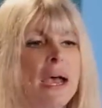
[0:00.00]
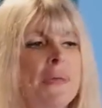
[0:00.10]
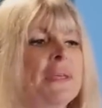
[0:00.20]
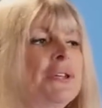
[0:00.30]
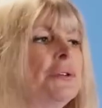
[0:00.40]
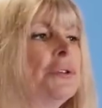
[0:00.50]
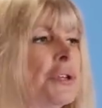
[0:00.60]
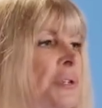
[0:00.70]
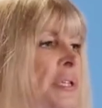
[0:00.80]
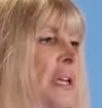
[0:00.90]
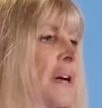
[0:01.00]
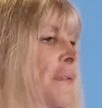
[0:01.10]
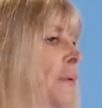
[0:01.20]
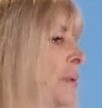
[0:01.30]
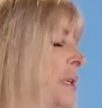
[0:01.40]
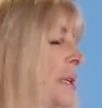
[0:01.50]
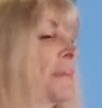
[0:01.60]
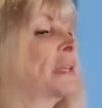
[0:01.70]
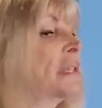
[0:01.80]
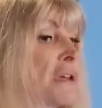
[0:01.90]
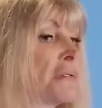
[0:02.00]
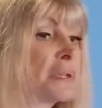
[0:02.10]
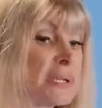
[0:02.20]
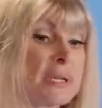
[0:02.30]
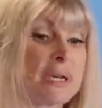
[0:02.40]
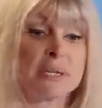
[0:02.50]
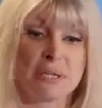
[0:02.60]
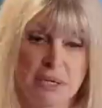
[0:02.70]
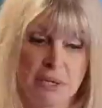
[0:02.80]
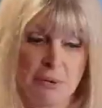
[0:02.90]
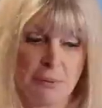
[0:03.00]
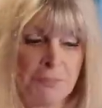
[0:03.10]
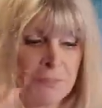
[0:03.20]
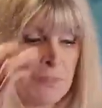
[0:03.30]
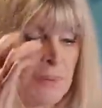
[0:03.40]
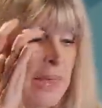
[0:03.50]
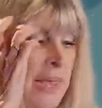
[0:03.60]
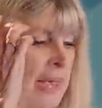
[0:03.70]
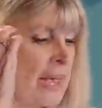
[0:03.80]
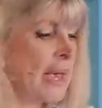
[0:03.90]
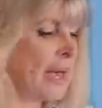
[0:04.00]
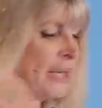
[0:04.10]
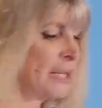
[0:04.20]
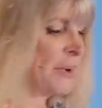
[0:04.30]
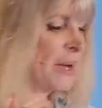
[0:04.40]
and they do new stuff all the time. They don't sit still. And as